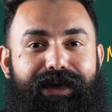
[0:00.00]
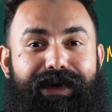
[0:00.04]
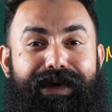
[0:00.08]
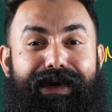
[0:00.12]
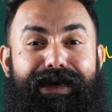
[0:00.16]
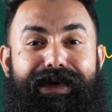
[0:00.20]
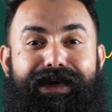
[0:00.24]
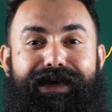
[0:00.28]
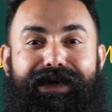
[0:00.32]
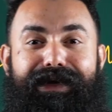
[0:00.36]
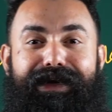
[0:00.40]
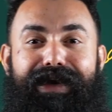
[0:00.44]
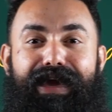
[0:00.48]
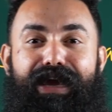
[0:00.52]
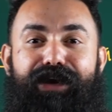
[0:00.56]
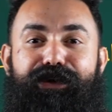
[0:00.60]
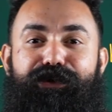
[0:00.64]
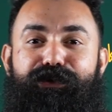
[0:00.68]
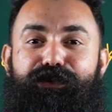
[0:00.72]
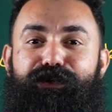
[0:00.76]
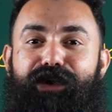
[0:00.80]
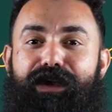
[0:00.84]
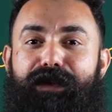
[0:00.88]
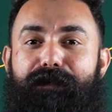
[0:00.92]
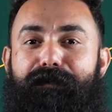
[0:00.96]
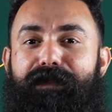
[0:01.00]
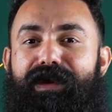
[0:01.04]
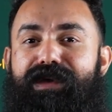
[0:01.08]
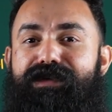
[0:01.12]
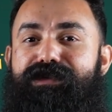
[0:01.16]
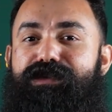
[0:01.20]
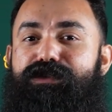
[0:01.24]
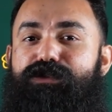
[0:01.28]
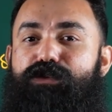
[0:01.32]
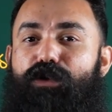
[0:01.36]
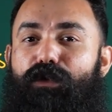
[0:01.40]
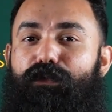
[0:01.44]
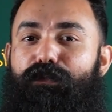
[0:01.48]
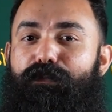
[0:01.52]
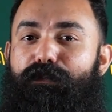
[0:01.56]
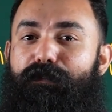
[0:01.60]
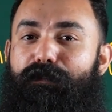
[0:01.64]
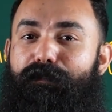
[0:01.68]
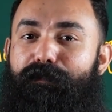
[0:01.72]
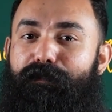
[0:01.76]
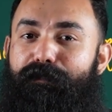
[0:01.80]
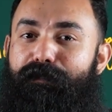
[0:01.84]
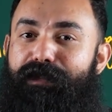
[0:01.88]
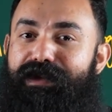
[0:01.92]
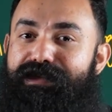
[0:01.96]
in day-to-day basis of
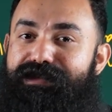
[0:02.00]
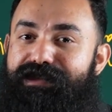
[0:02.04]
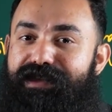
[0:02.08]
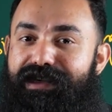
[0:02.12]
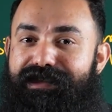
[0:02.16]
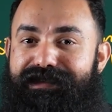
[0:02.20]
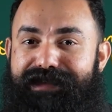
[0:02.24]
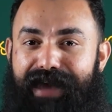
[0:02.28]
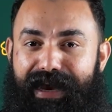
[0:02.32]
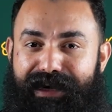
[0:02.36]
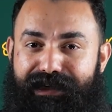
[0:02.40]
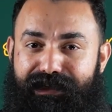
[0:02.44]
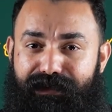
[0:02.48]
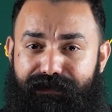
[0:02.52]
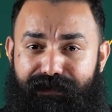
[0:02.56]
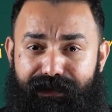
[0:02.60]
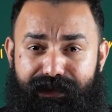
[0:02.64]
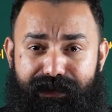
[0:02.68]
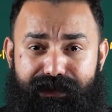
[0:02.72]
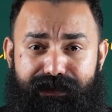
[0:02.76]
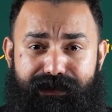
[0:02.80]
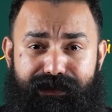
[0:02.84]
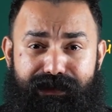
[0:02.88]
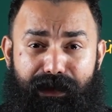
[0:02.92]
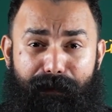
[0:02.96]
business activities,